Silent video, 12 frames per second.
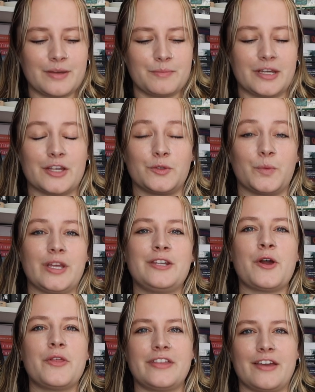Because we
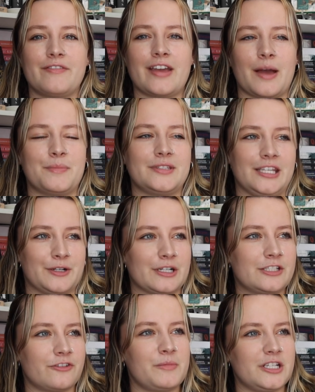know that they've kept
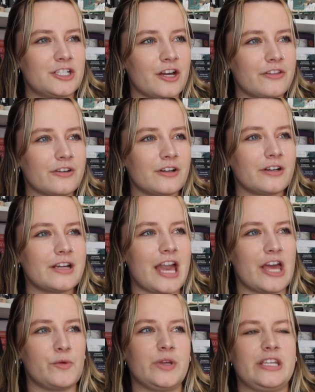secrets from each other,
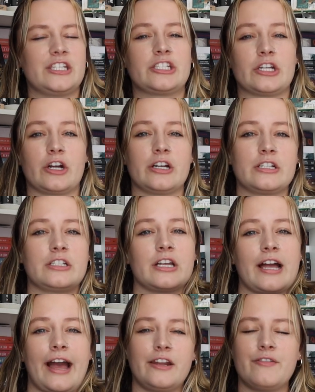and we start to
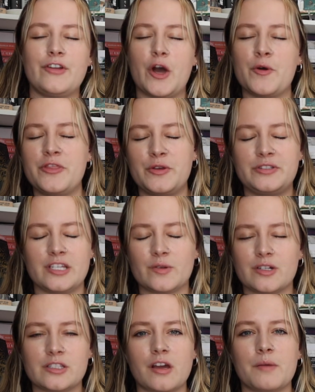kind of know what those
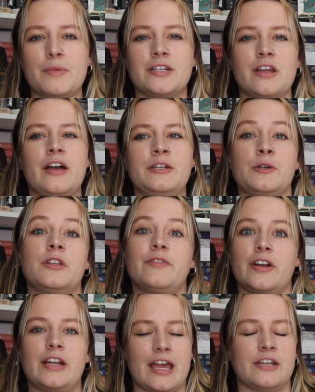secrets are, but not until the
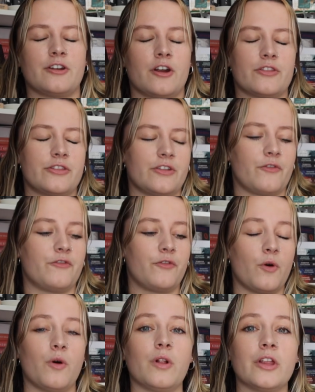very end are the
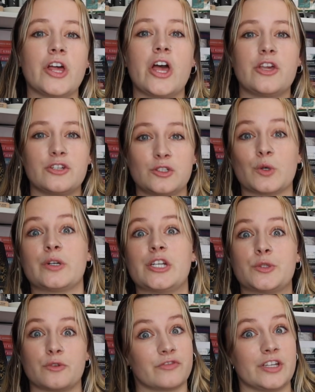full
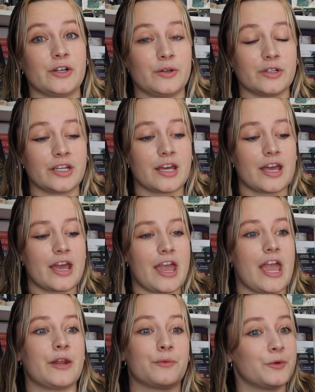stories revealed.
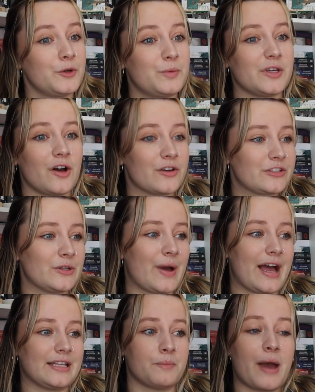And Ruby also
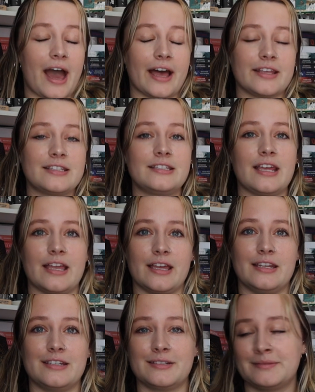has a past
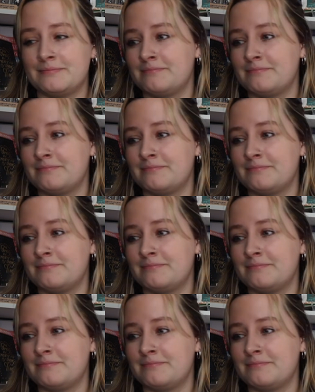and